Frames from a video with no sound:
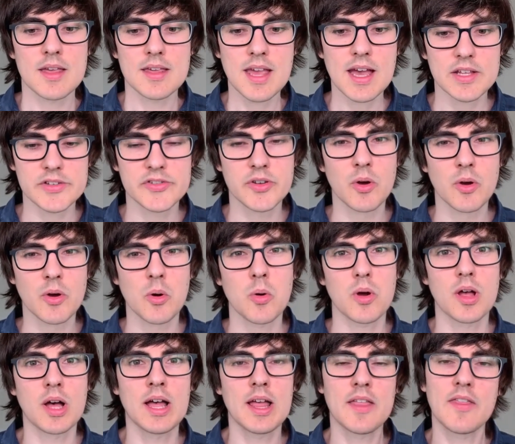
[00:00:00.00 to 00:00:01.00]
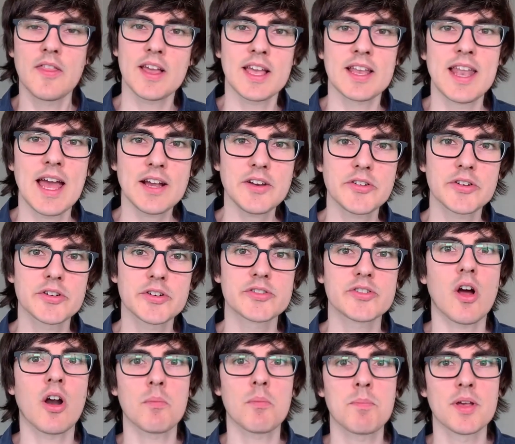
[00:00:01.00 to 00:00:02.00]
Yeah, so the connectors
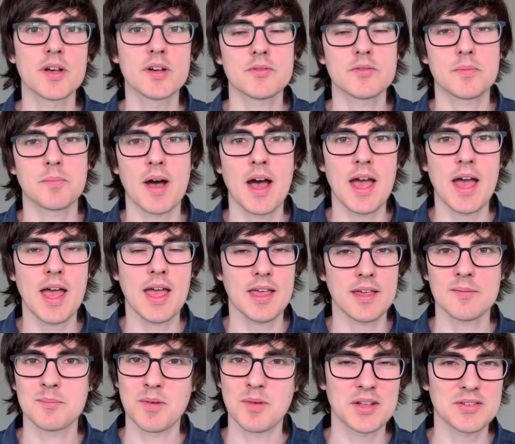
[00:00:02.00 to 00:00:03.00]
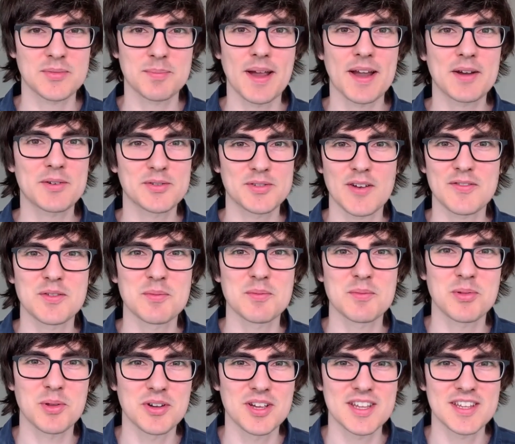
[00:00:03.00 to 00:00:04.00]
are built by us Microsoft
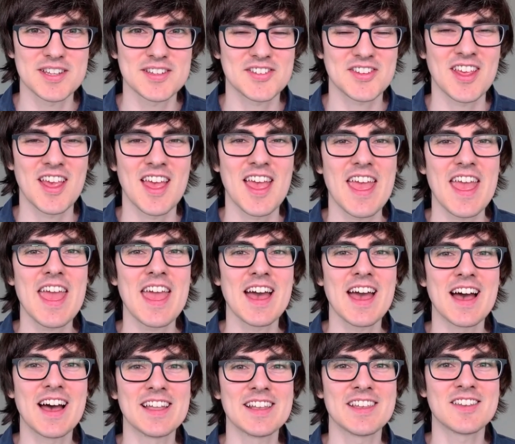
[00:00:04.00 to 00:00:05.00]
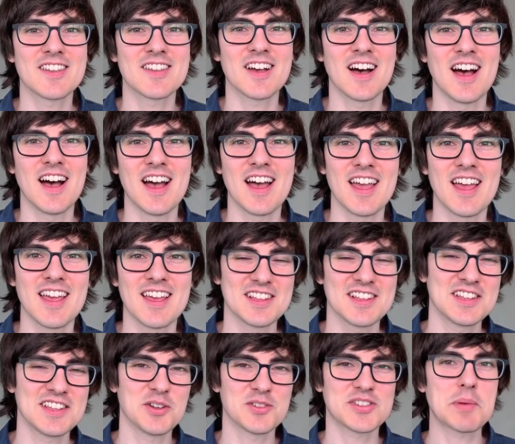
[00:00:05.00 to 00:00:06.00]
employees, and
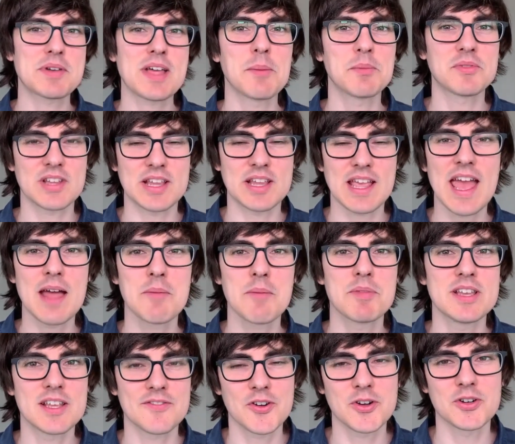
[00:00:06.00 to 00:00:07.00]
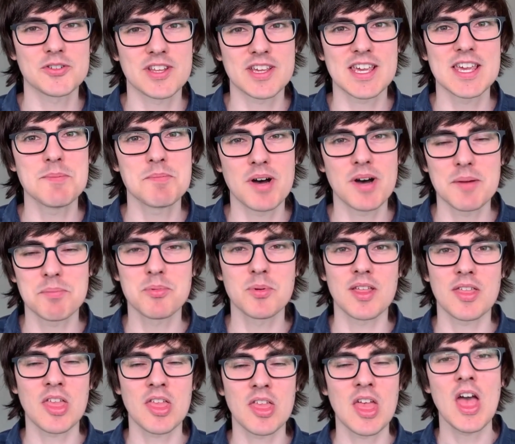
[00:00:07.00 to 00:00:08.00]
sometimes it can be difficult to keep up
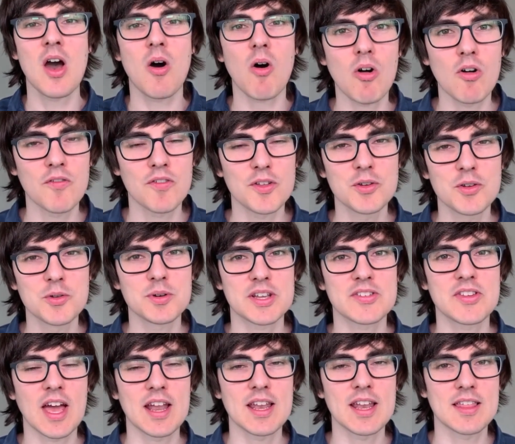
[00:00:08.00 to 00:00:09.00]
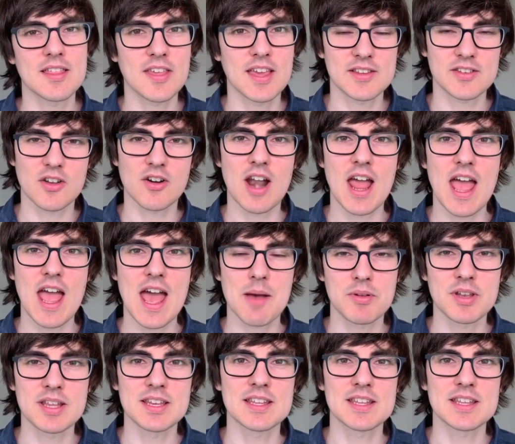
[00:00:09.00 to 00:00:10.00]
with all of the new exciting things that are
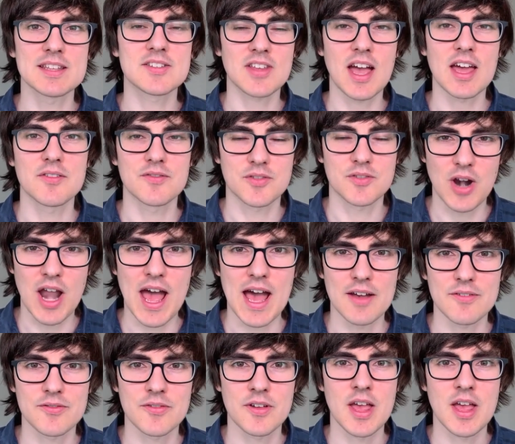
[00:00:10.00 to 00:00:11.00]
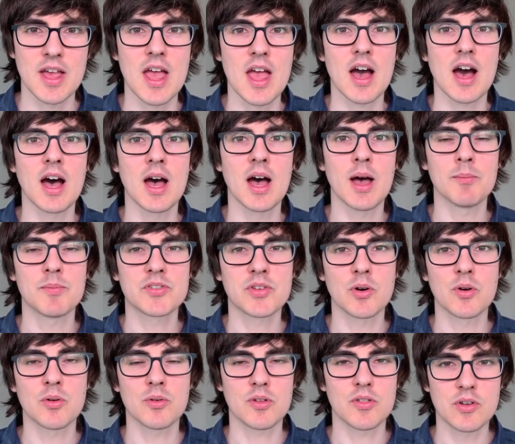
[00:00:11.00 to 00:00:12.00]
happening inside of Graph.
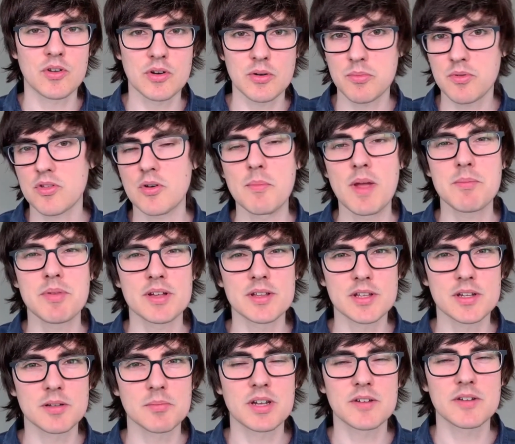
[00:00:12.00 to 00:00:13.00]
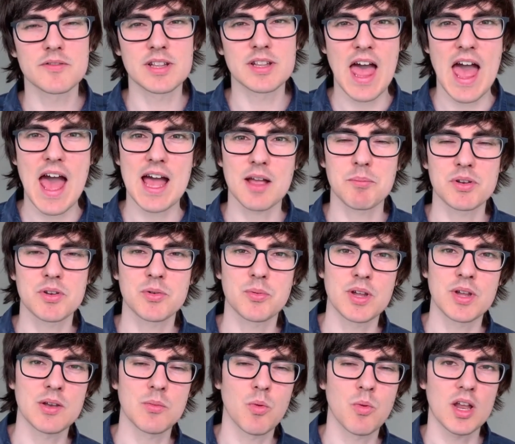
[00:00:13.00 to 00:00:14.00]
So there may be a little bit of a lag
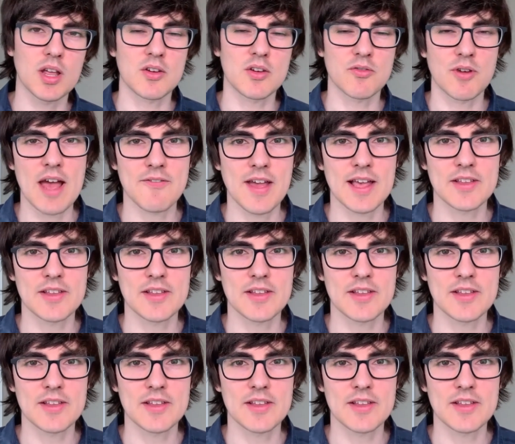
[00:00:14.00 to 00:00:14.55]
between what Graph